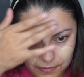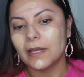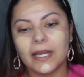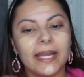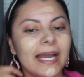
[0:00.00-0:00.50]

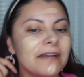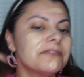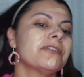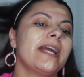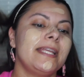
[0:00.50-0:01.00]
I have
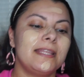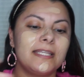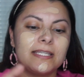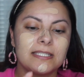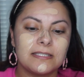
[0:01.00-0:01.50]
tried
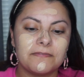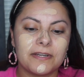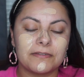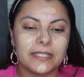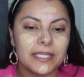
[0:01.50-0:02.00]
this
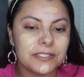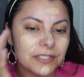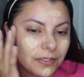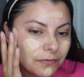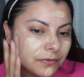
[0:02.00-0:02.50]

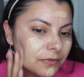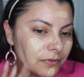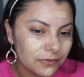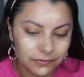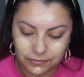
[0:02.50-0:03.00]

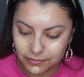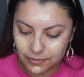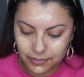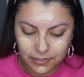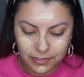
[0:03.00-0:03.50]
foundation
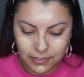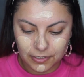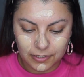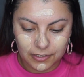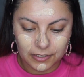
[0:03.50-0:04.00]

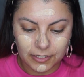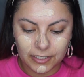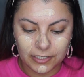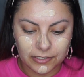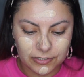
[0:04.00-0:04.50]

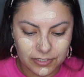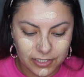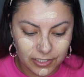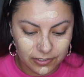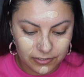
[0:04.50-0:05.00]
years
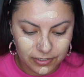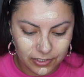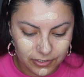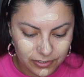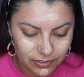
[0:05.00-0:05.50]

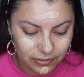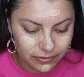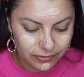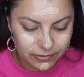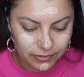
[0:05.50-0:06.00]

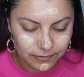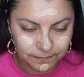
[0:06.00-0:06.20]
ago, so